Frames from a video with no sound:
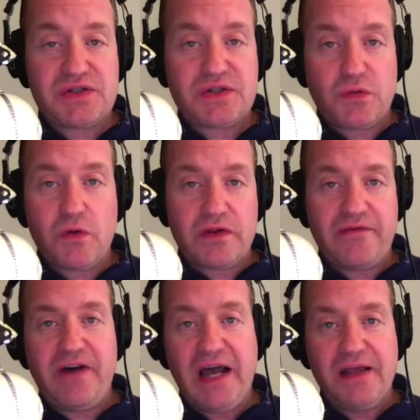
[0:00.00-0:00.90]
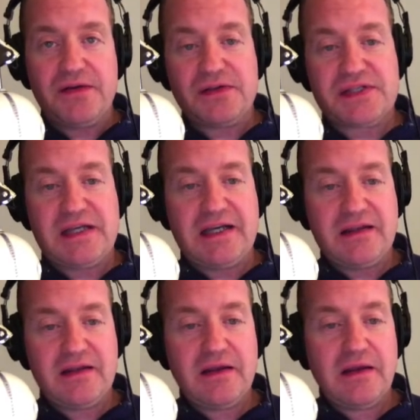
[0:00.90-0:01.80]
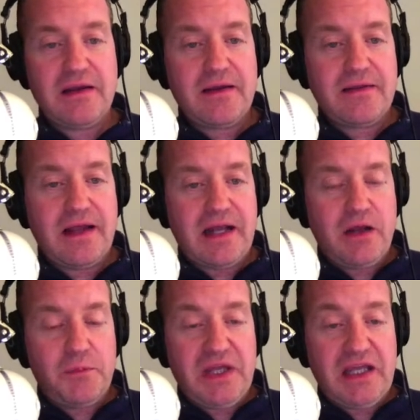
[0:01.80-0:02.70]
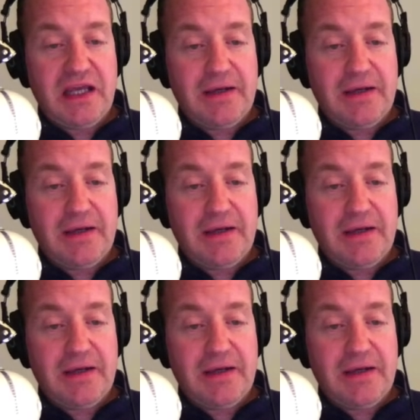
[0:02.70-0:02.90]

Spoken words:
store the files that I'll be